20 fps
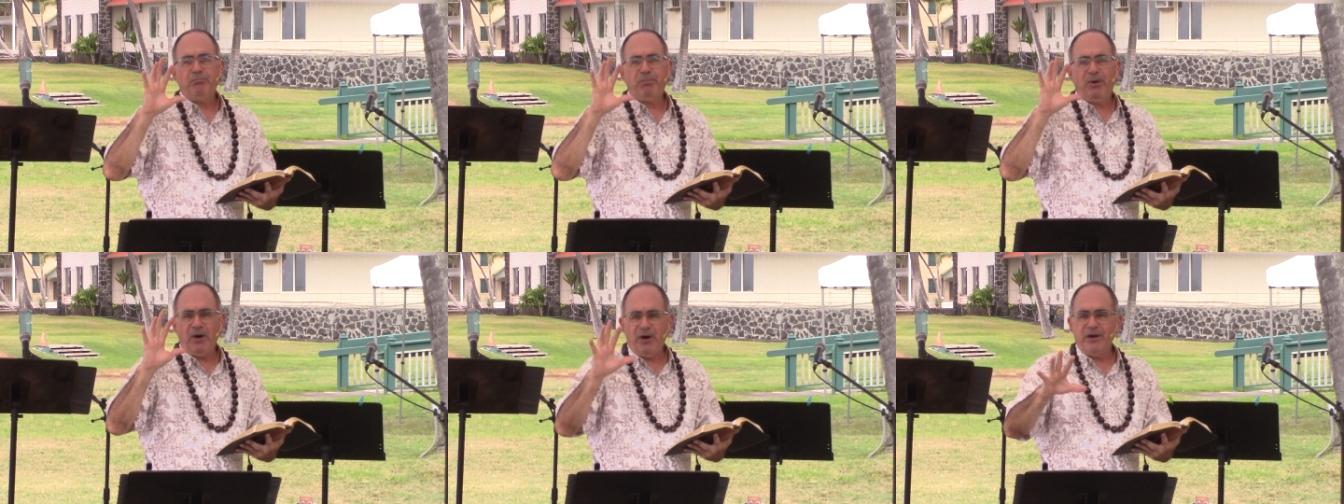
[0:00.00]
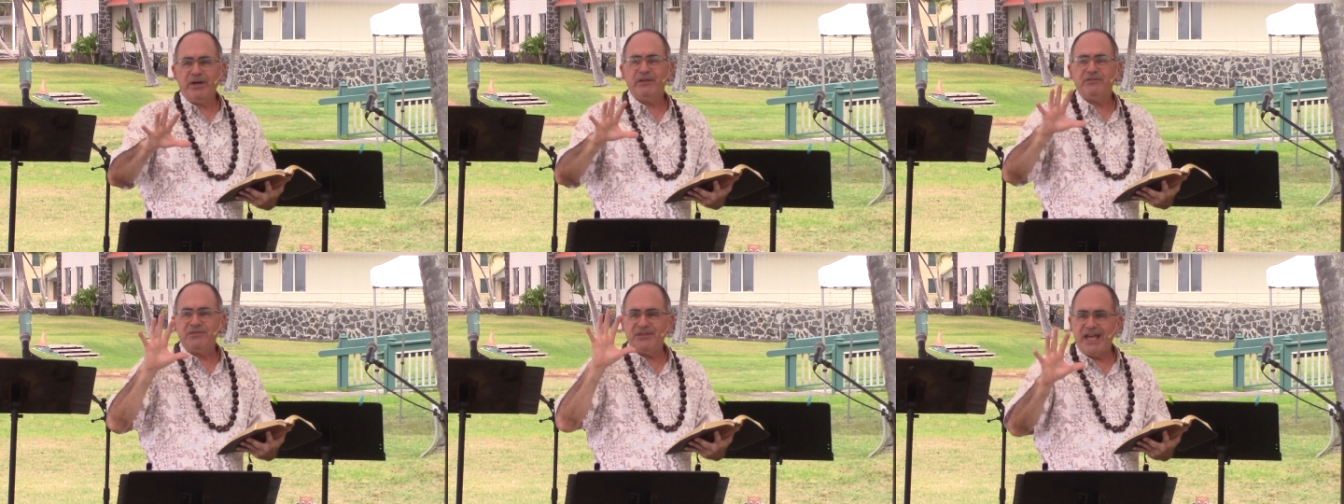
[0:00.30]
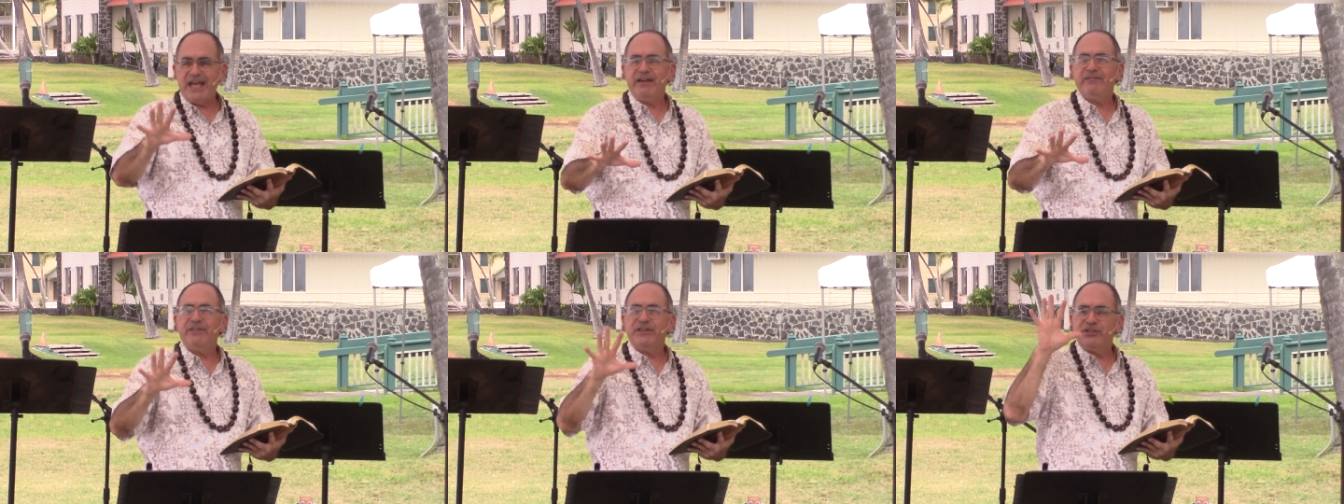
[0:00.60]
part of
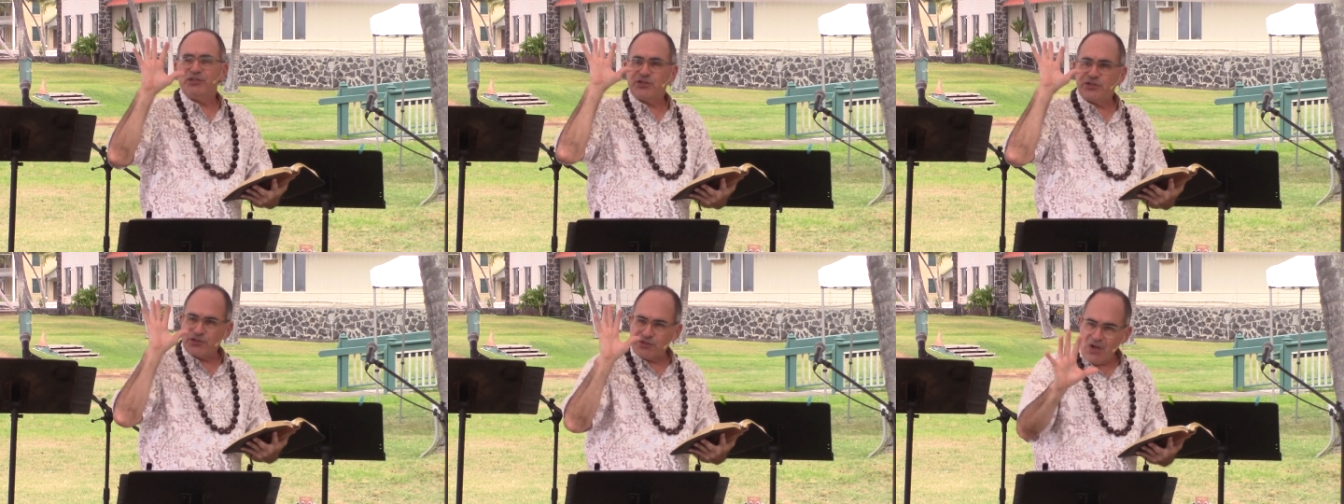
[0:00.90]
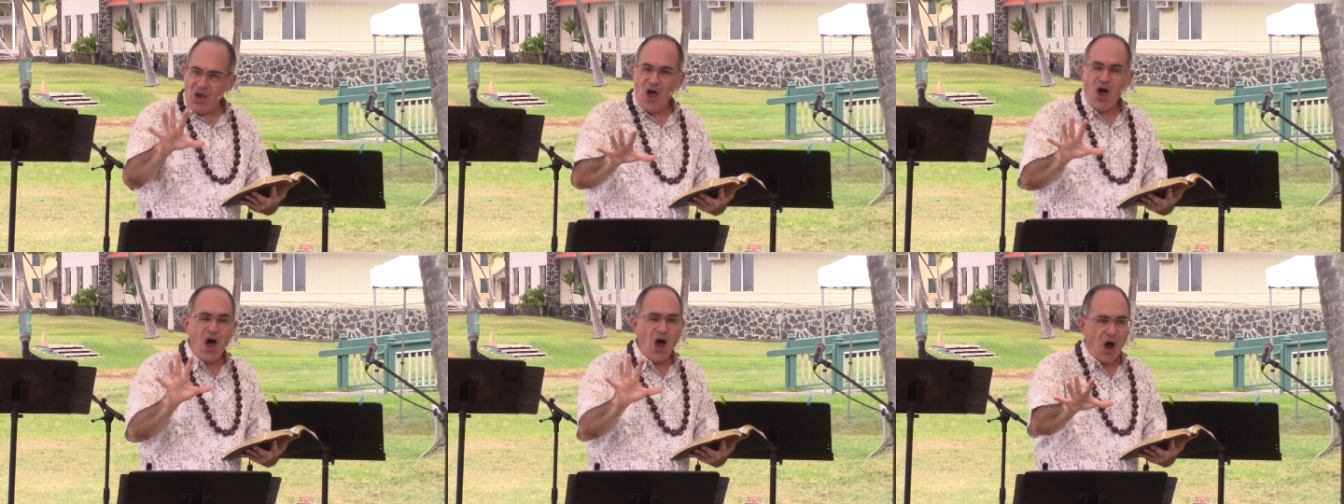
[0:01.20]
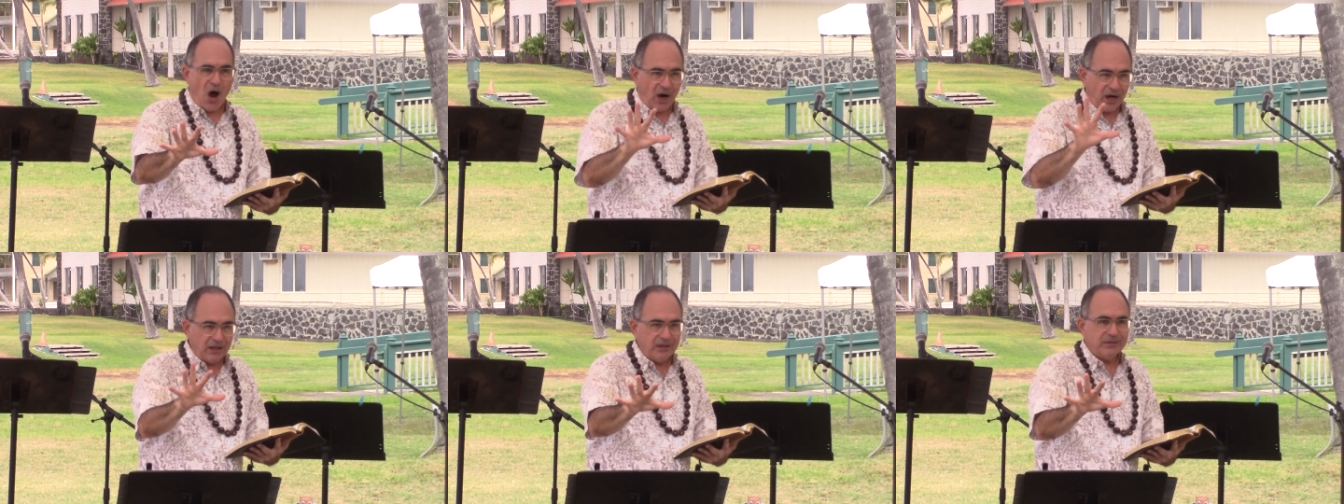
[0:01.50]
David's
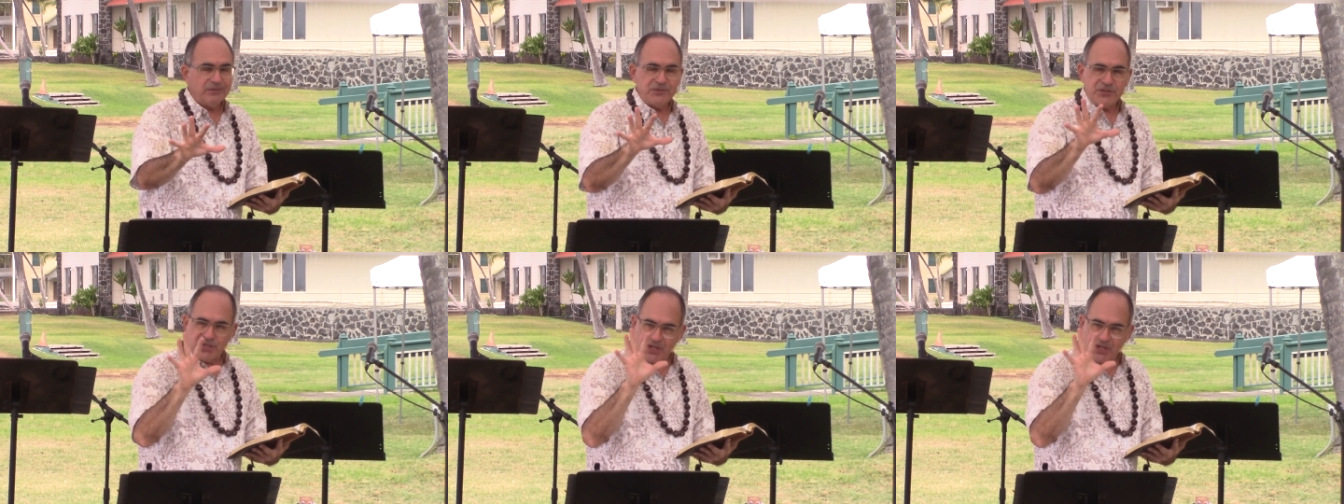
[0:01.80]
song